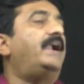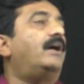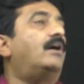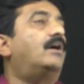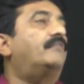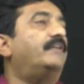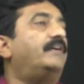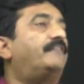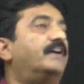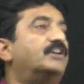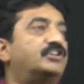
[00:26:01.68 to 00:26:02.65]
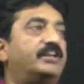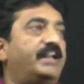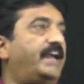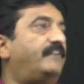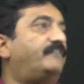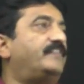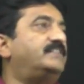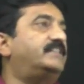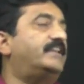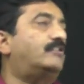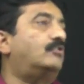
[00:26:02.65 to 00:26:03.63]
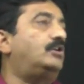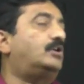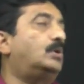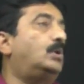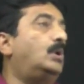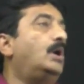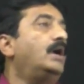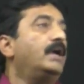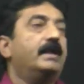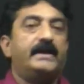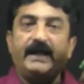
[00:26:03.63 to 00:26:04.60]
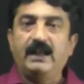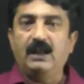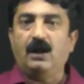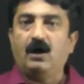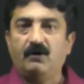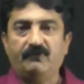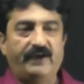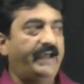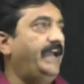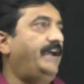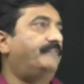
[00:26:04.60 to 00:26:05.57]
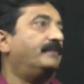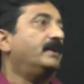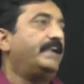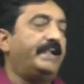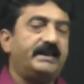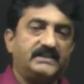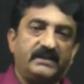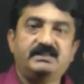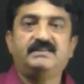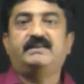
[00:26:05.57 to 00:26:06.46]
of a function f is equal to del of f. It is a